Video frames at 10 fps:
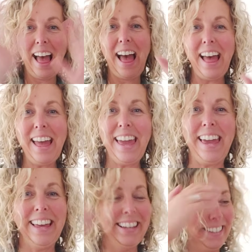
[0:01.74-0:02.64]

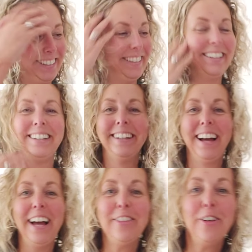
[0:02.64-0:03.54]
Hi.
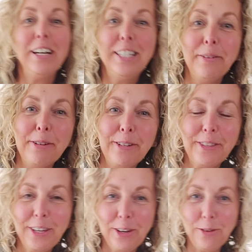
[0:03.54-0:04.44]
I thought I'd do
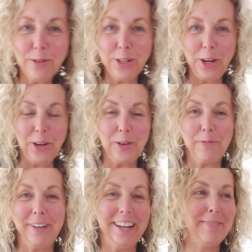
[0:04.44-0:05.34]
another
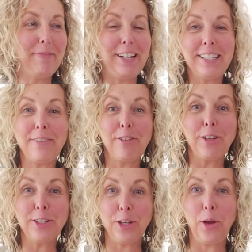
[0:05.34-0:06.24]
YouTube because I've
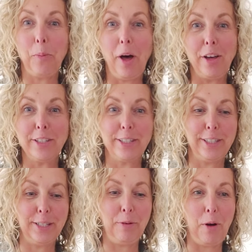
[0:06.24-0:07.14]
got two
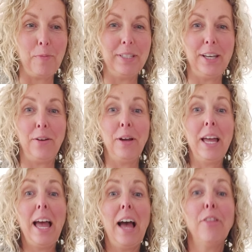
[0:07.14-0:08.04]
parcels to open. So
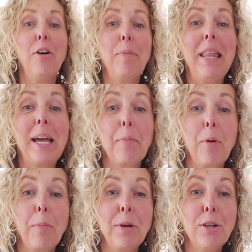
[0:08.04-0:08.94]
I thought I'd be like a
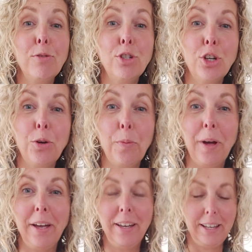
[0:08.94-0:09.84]
proper
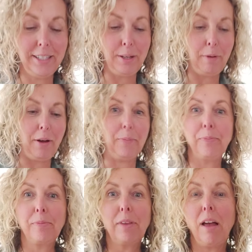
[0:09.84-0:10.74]
YouTuber and do an
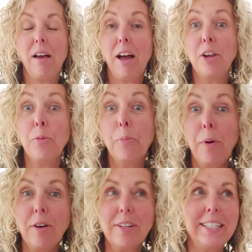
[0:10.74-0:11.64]

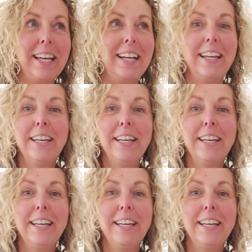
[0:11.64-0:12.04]
unboxing.